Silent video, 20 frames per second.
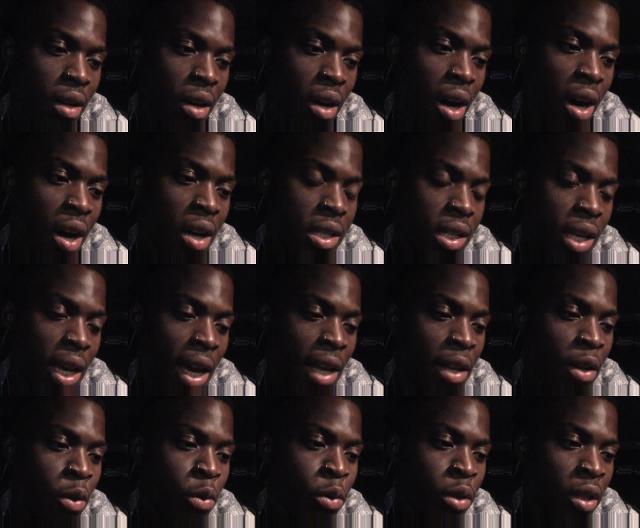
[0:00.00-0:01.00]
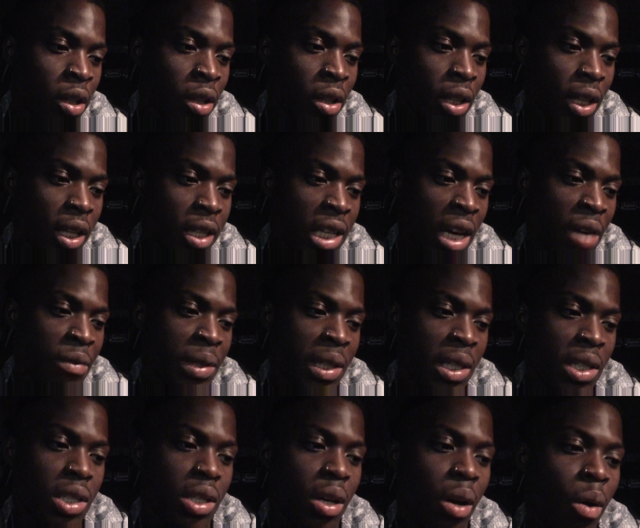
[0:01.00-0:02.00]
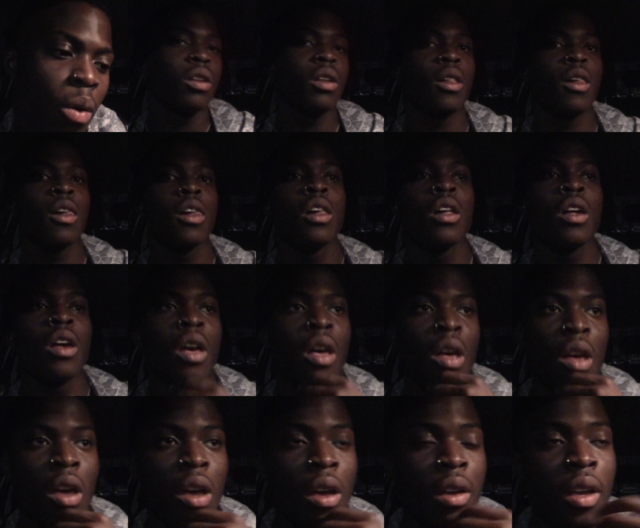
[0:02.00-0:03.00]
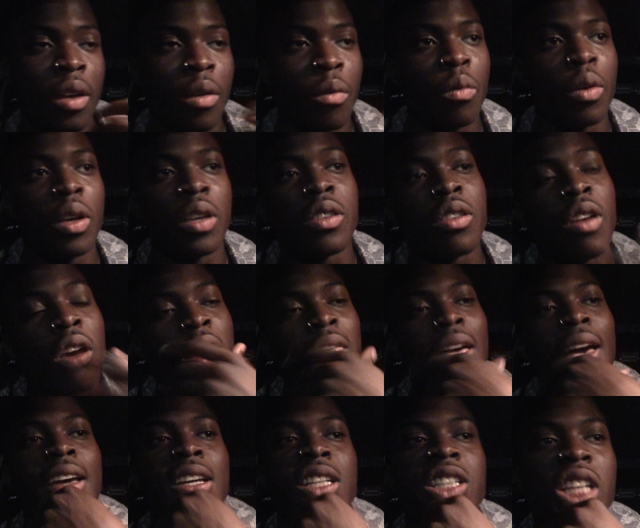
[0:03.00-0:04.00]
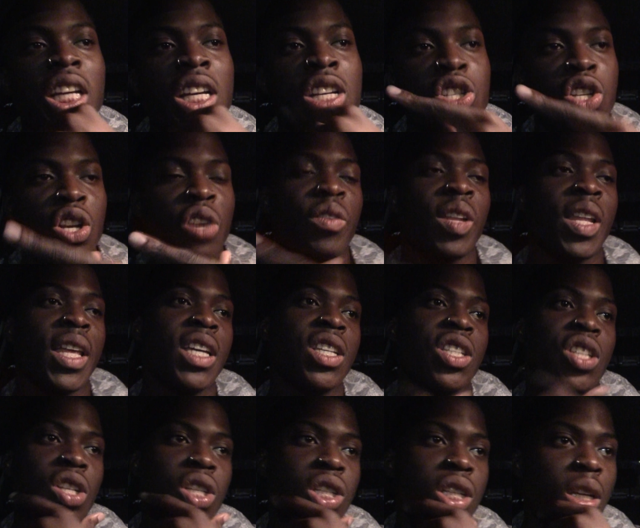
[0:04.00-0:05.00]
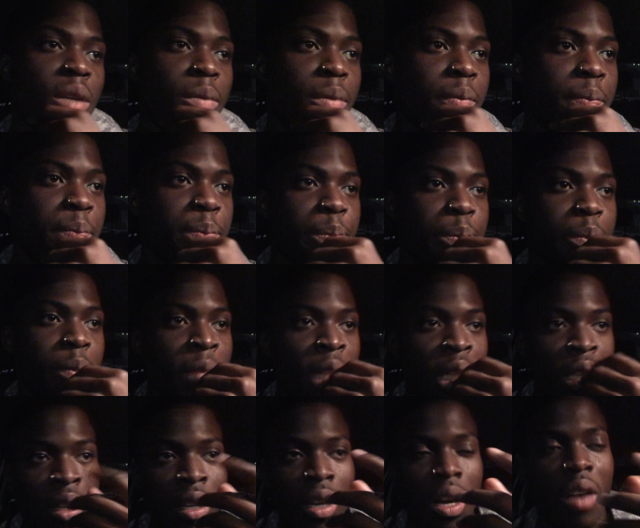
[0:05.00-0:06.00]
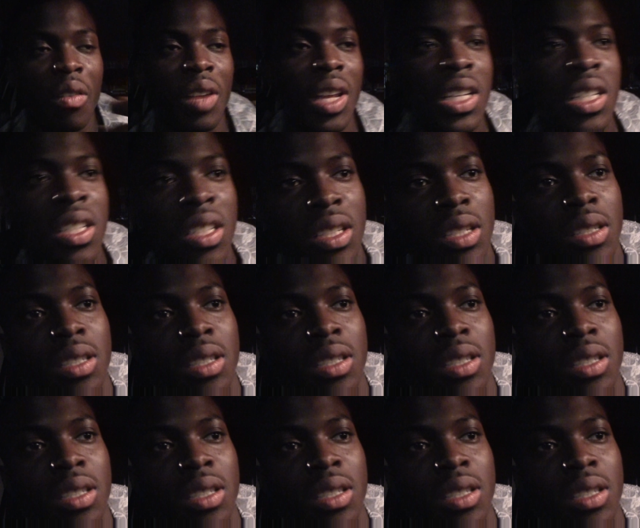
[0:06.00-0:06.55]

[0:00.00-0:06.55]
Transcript: us getting older is having its toll. It's not that it's changing our relationship. Our relationship